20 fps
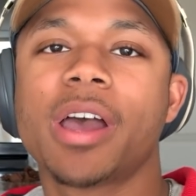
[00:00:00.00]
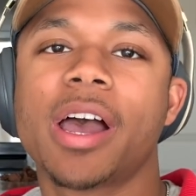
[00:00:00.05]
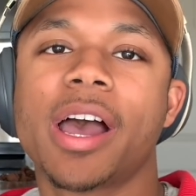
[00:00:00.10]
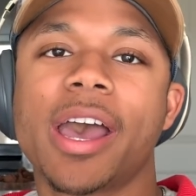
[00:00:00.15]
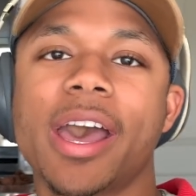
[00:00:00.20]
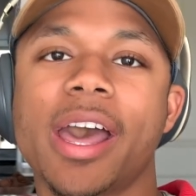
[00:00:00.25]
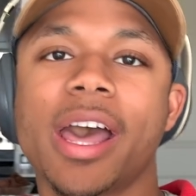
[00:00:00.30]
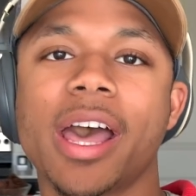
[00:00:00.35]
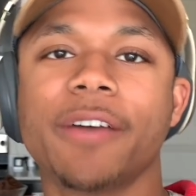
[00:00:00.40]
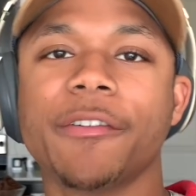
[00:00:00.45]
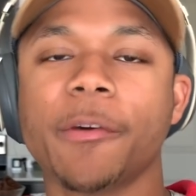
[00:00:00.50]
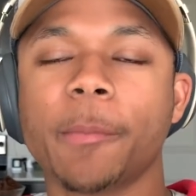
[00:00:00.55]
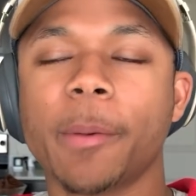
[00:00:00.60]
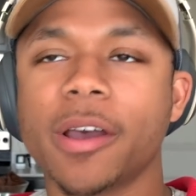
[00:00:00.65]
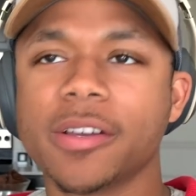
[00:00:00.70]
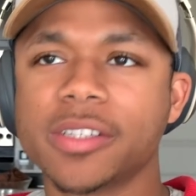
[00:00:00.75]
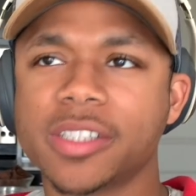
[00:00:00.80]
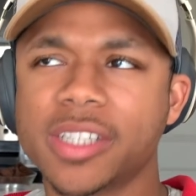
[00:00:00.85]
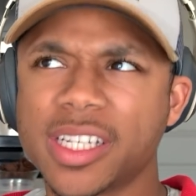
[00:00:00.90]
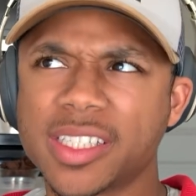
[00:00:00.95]
I have
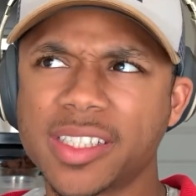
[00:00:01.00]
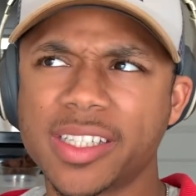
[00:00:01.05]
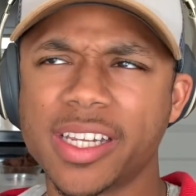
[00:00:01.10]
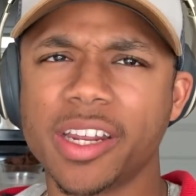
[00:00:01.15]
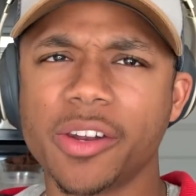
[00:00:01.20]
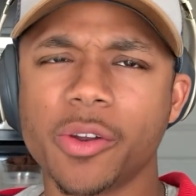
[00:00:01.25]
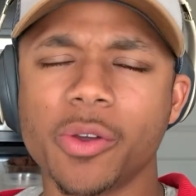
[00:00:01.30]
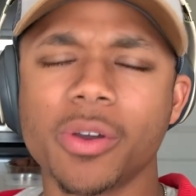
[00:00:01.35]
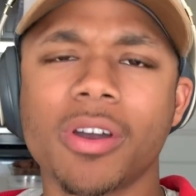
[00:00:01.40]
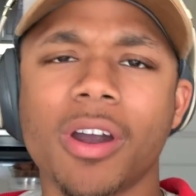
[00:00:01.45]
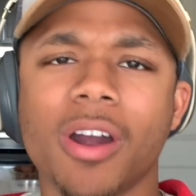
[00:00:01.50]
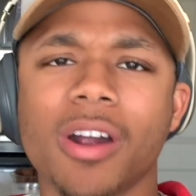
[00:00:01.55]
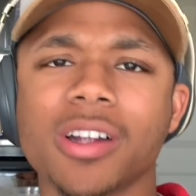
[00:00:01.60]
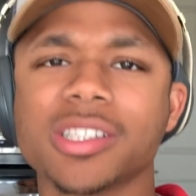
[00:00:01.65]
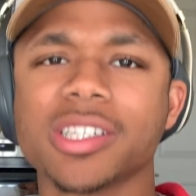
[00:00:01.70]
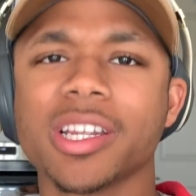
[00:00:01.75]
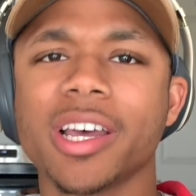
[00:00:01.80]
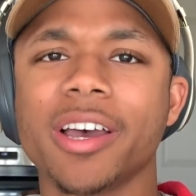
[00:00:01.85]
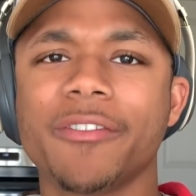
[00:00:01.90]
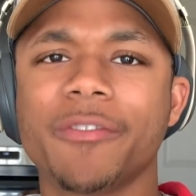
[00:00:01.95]
about 16 new
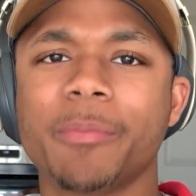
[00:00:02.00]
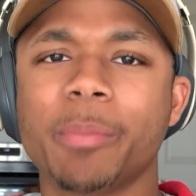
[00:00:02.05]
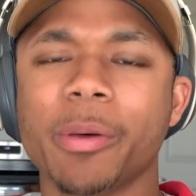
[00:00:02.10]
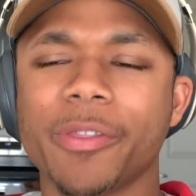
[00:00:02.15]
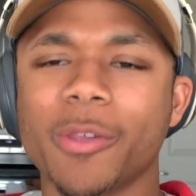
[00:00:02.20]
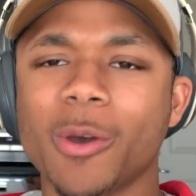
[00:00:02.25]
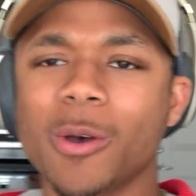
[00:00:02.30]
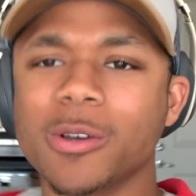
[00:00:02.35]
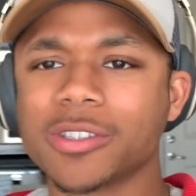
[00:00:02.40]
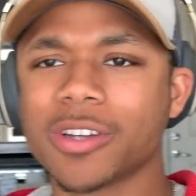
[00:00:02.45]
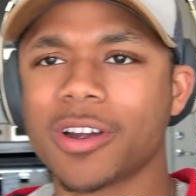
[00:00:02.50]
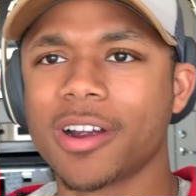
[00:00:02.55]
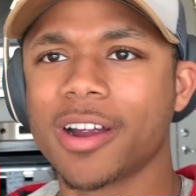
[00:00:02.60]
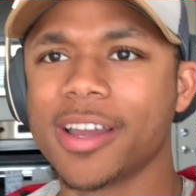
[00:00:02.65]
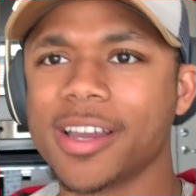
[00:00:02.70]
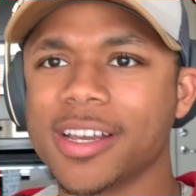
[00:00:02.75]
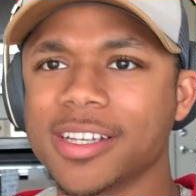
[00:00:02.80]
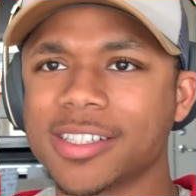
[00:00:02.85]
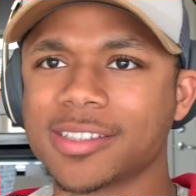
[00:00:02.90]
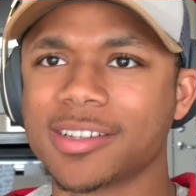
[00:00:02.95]
cards left, but those are
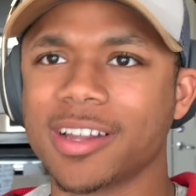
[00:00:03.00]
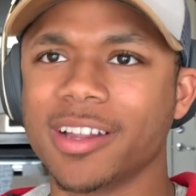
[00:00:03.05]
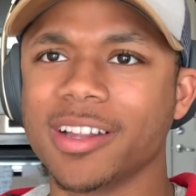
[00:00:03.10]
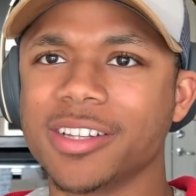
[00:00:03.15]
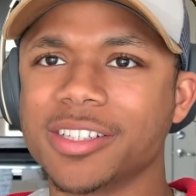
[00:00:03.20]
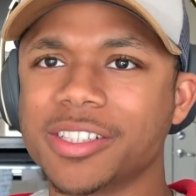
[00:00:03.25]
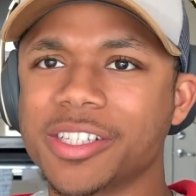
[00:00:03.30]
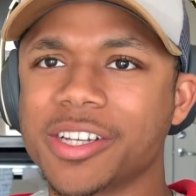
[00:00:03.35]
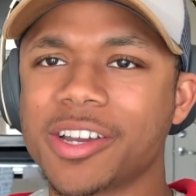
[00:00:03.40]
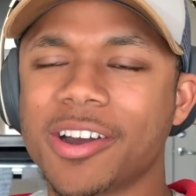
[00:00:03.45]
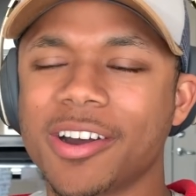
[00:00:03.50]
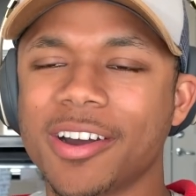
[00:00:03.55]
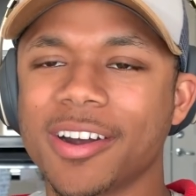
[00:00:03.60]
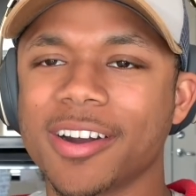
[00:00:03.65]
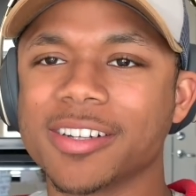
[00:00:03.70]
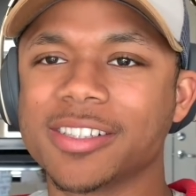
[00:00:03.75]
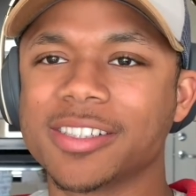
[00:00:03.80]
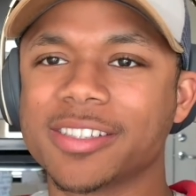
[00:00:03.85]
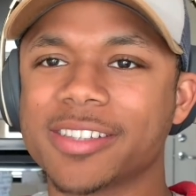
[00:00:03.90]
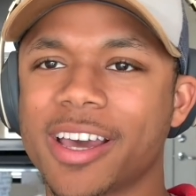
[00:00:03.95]
histology
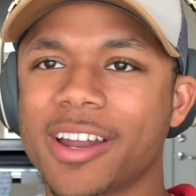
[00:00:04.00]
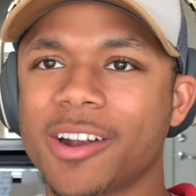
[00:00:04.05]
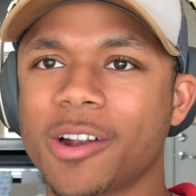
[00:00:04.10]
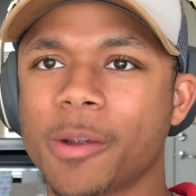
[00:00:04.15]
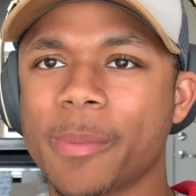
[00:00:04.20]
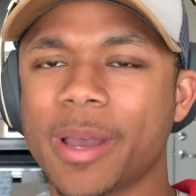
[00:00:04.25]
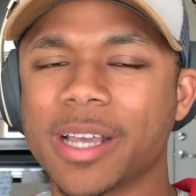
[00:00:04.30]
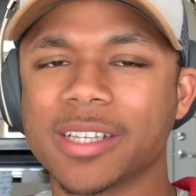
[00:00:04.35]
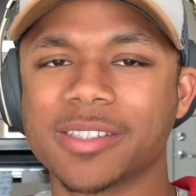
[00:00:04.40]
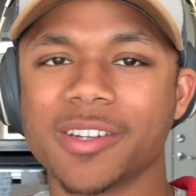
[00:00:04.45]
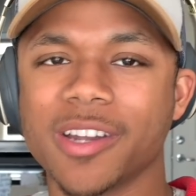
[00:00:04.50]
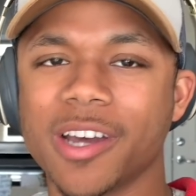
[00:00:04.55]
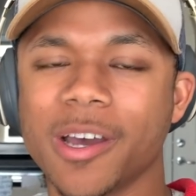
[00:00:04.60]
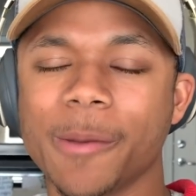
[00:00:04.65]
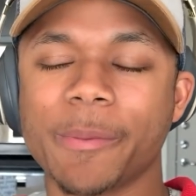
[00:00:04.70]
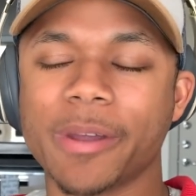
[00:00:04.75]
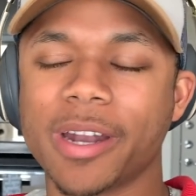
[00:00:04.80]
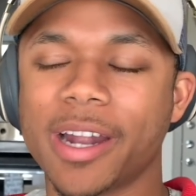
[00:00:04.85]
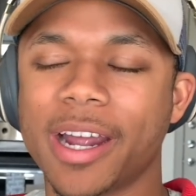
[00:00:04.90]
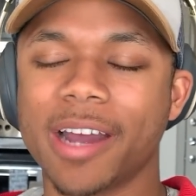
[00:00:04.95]
cards that are messed
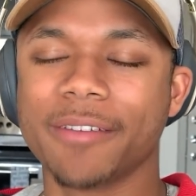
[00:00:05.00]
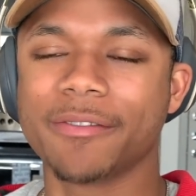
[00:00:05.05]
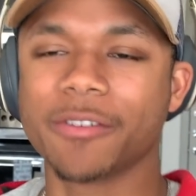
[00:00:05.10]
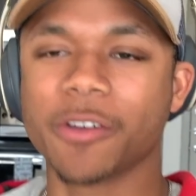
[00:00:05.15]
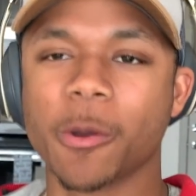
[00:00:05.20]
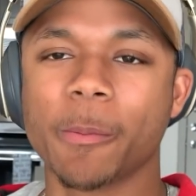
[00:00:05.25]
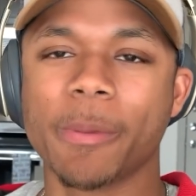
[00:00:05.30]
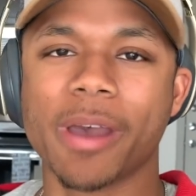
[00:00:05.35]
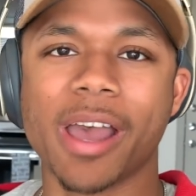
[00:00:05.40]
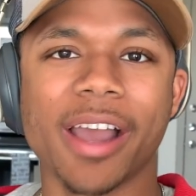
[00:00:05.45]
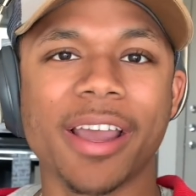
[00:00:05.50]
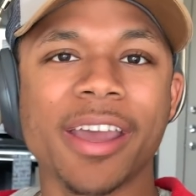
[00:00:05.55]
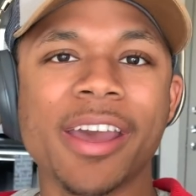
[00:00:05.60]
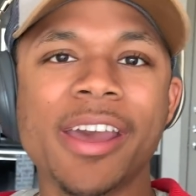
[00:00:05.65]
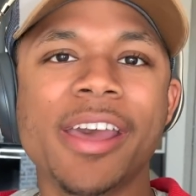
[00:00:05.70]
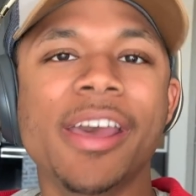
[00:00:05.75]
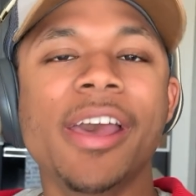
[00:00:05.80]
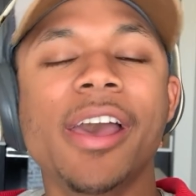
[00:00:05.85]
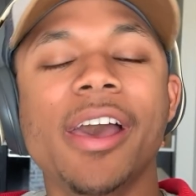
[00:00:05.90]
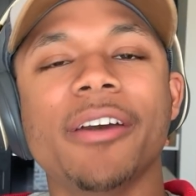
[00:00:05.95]
up and I have to go back
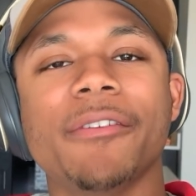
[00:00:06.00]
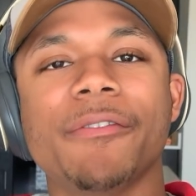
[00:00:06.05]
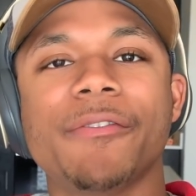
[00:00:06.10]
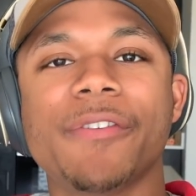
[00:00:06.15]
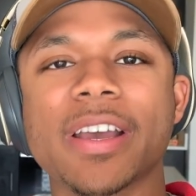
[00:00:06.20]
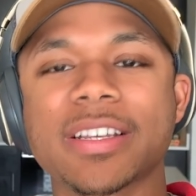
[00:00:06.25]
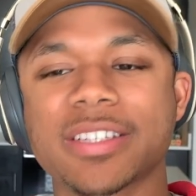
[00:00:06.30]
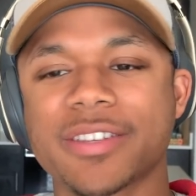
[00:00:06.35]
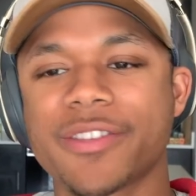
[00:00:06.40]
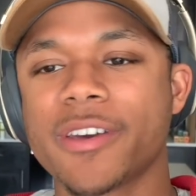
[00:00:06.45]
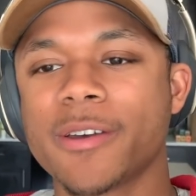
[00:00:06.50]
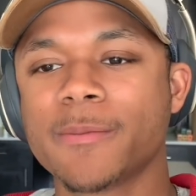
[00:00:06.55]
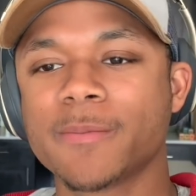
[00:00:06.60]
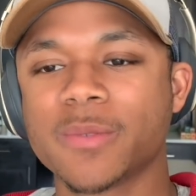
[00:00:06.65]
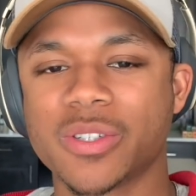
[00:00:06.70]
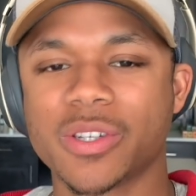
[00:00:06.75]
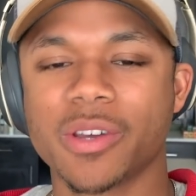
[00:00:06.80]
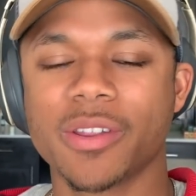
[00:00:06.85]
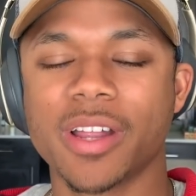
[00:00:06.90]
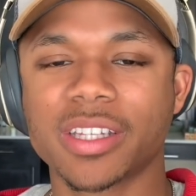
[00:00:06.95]
and fix them,
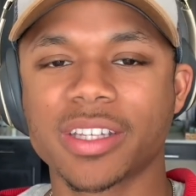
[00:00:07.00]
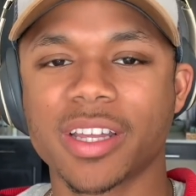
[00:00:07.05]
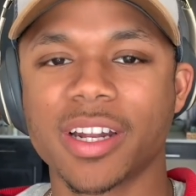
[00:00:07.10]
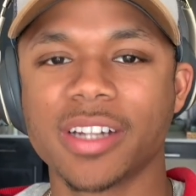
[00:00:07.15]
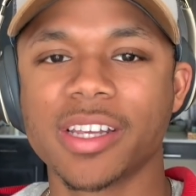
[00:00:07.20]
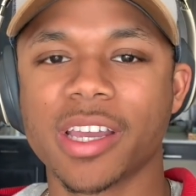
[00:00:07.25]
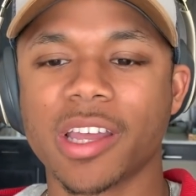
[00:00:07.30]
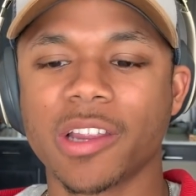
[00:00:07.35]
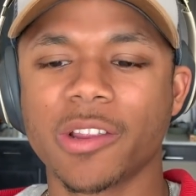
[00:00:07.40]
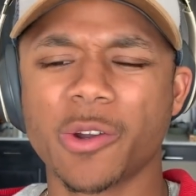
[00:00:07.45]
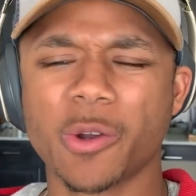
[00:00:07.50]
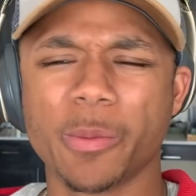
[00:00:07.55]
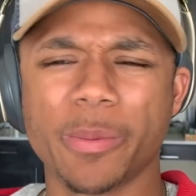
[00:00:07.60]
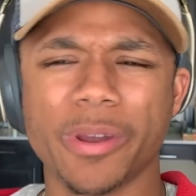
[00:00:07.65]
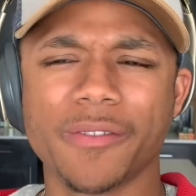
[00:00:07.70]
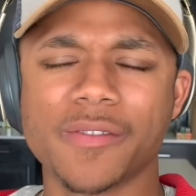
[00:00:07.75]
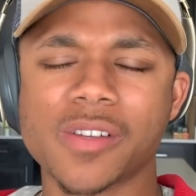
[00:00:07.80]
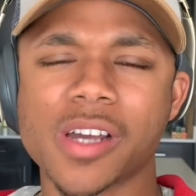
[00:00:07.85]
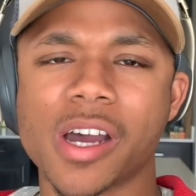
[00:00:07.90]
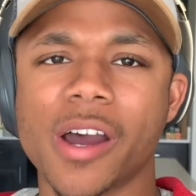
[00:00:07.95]
so that's going to take a little bit
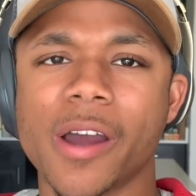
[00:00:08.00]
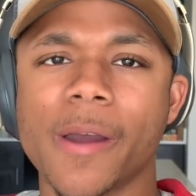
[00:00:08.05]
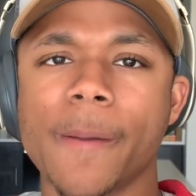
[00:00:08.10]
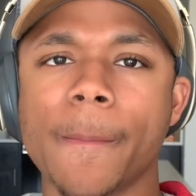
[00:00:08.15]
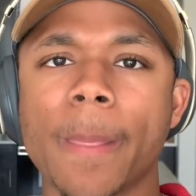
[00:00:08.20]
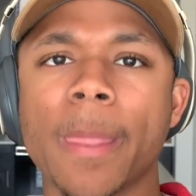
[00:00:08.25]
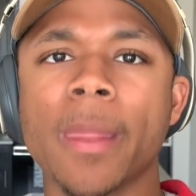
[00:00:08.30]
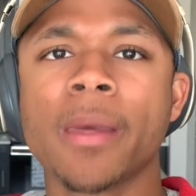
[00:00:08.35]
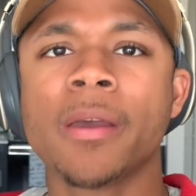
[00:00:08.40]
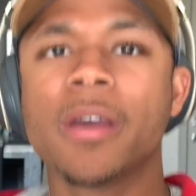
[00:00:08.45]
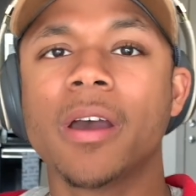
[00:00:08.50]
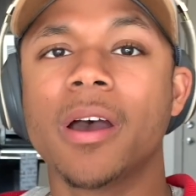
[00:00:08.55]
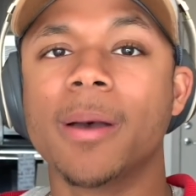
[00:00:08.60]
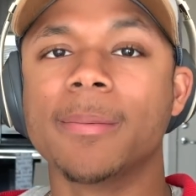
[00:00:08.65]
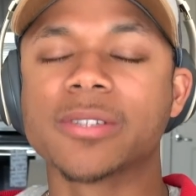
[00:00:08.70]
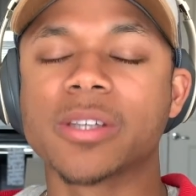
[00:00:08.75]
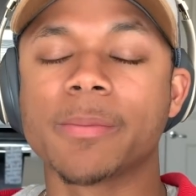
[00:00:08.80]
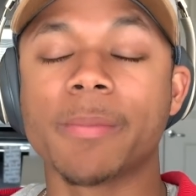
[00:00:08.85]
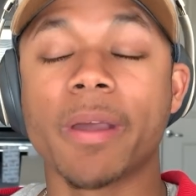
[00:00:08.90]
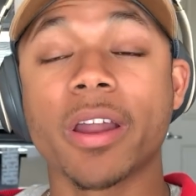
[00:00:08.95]
of time.
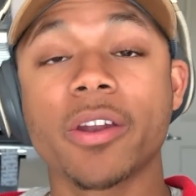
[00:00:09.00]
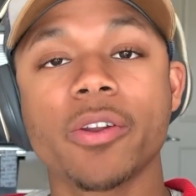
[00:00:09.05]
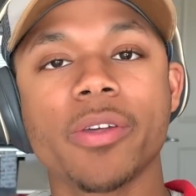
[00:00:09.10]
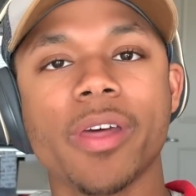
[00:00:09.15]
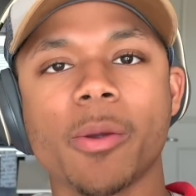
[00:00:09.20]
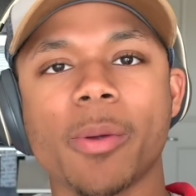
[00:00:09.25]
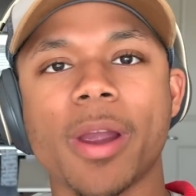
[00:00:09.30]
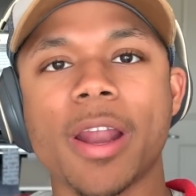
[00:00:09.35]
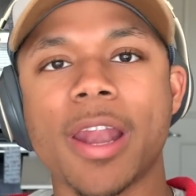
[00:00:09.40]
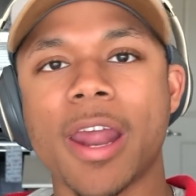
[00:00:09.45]
So I'm not going to do that right